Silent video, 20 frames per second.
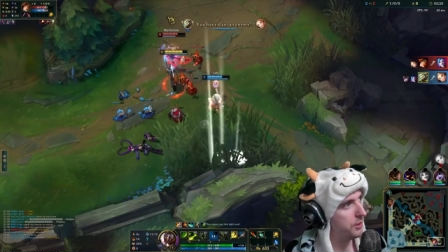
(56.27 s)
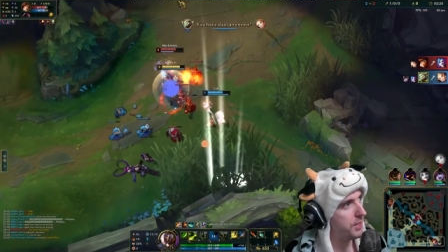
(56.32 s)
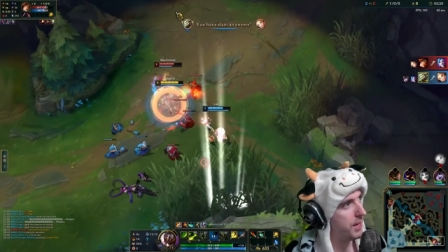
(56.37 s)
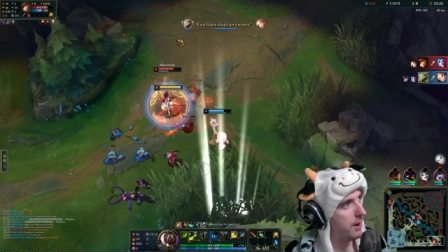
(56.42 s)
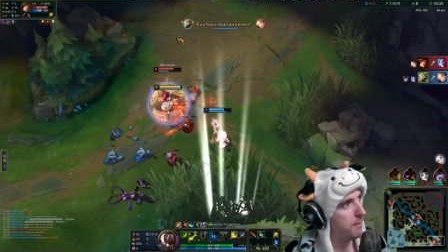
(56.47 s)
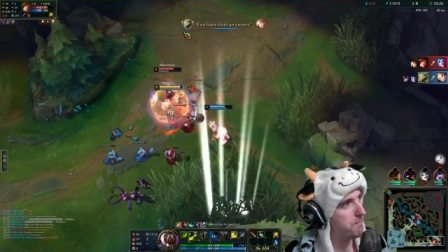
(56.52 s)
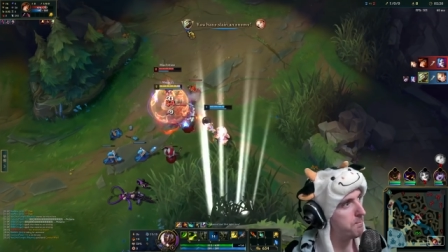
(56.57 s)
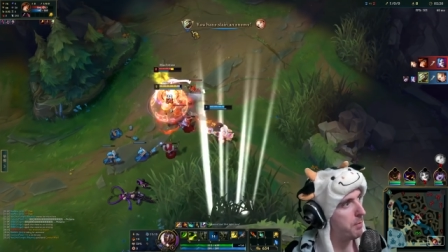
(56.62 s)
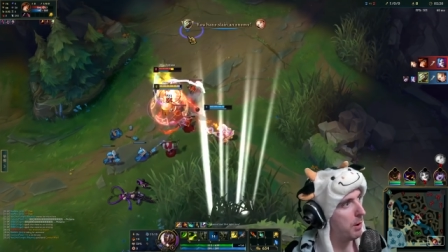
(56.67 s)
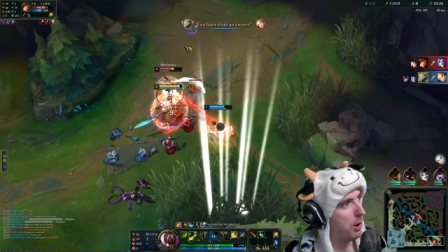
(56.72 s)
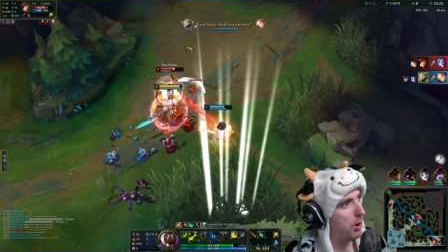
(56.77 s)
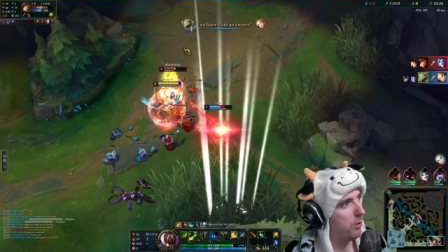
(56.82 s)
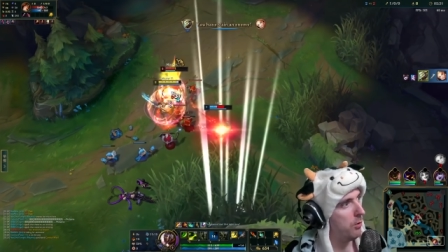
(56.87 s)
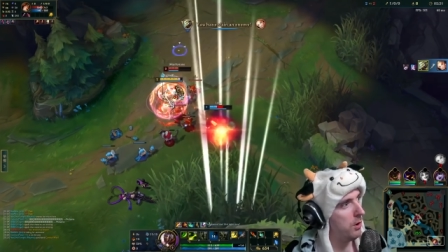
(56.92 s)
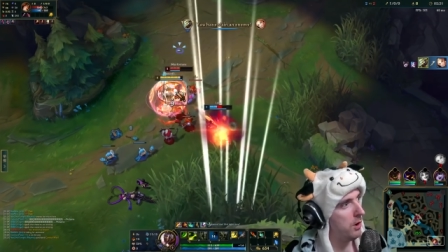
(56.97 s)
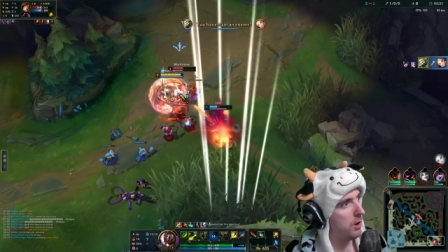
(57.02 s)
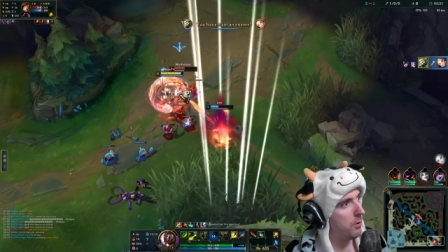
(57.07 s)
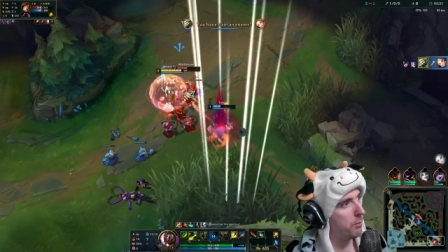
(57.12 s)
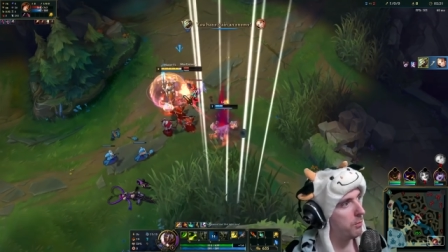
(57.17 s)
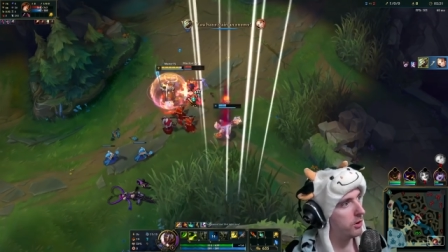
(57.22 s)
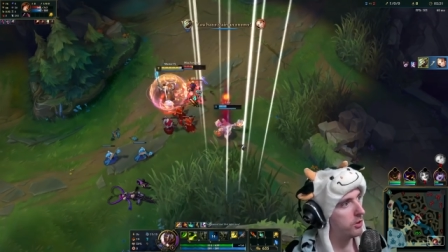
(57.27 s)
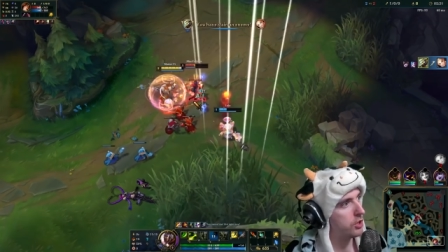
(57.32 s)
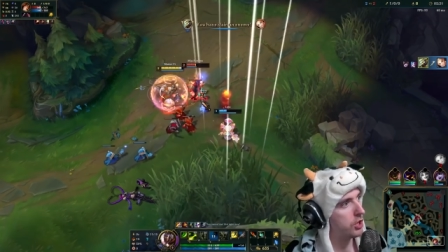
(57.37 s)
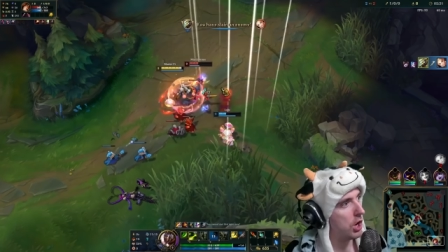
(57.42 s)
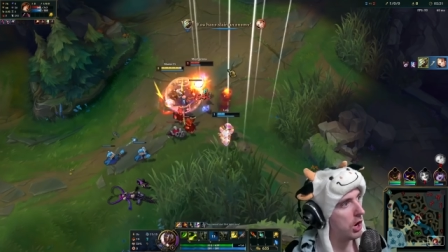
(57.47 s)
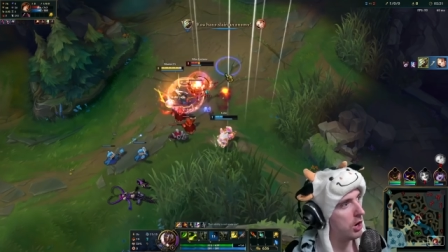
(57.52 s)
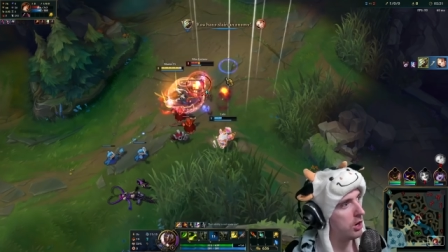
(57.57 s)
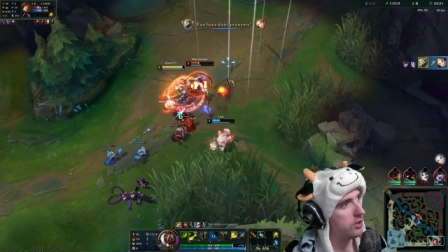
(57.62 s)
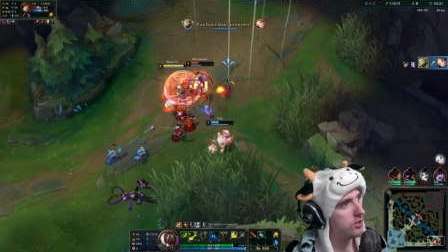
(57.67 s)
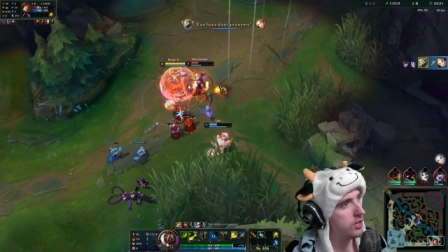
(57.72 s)
tempo. We're
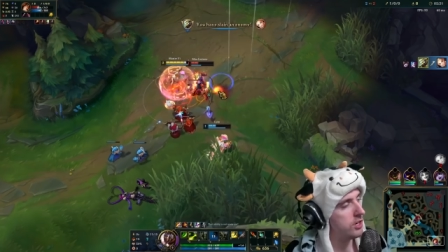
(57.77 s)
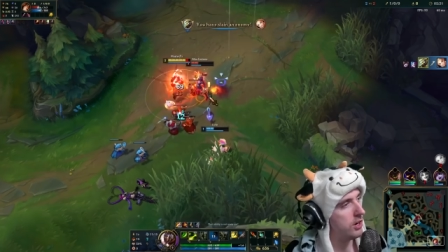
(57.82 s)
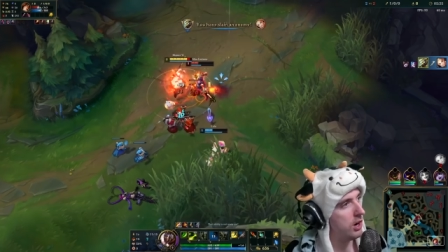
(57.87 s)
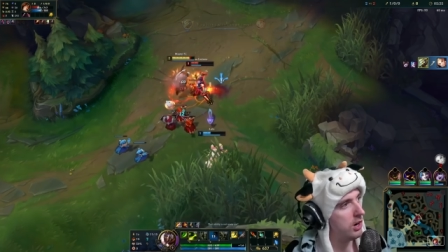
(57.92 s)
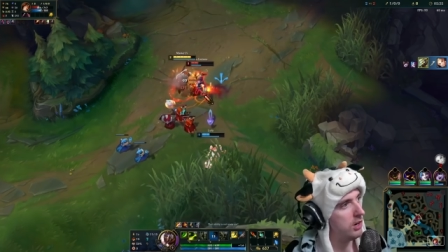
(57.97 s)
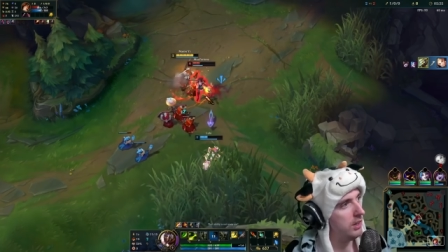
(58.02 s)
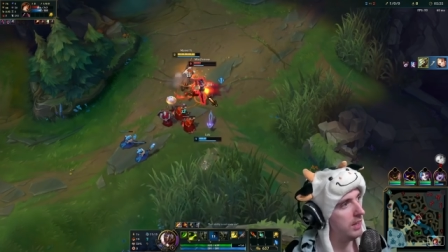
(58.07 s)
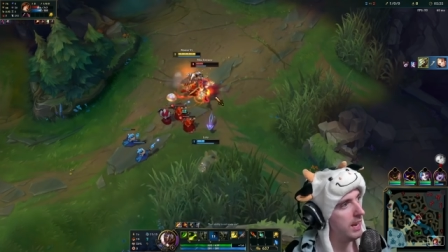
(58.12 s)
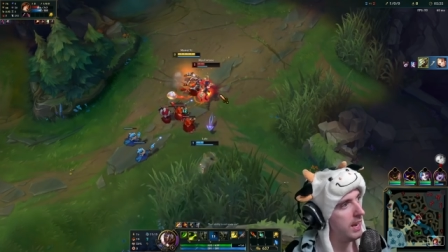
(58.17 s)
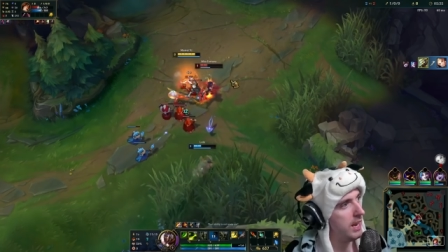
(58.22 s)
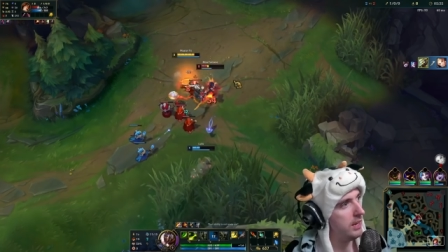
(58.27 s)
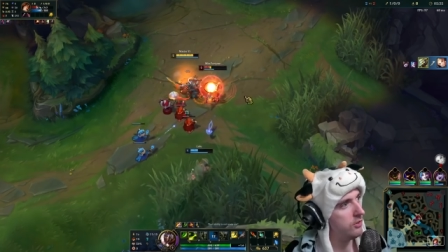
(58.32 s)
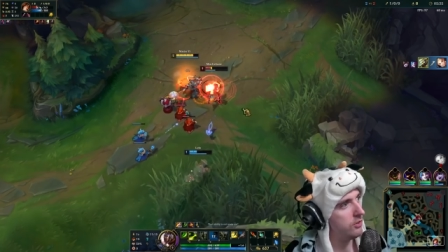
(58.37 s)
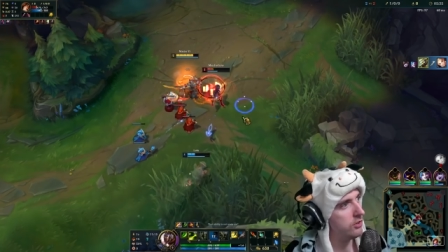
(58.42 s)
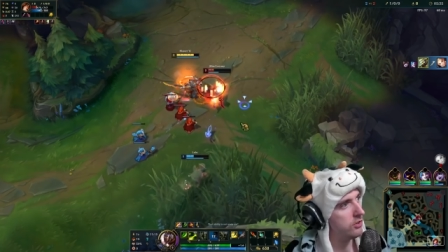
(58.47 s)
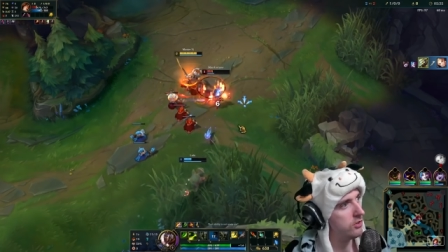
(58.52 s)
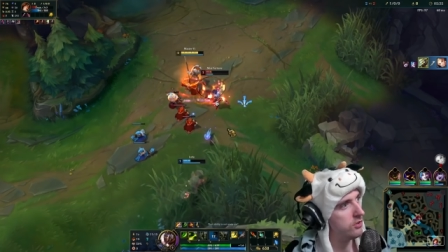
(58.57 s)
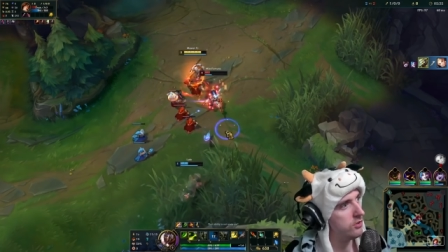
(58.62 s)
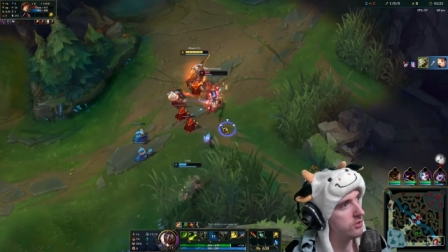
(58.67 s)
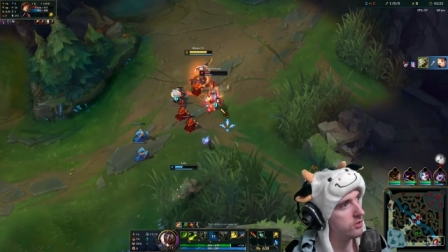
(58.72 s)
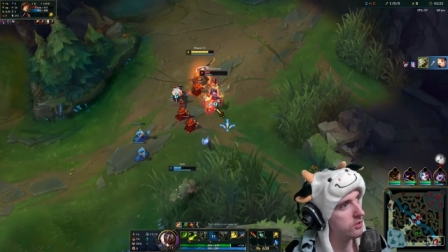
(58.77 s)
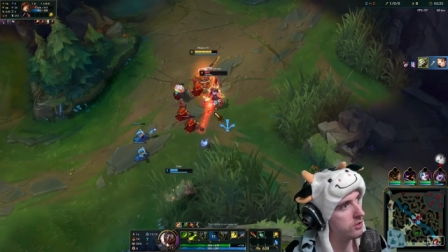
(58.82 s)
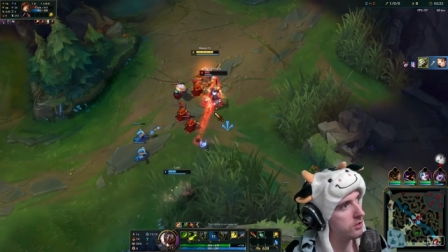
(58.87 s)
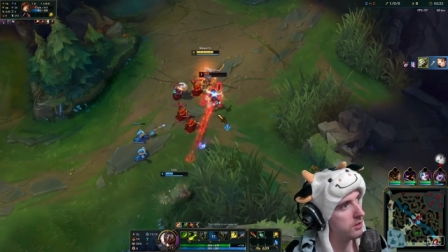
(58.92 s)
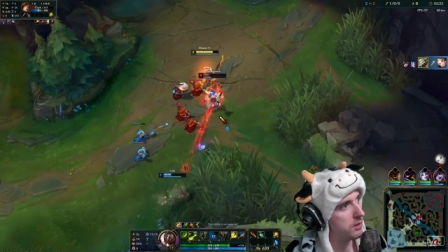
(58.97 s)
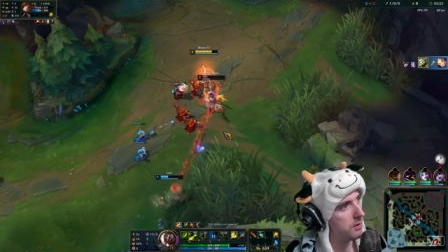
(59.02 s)
charging our lasers.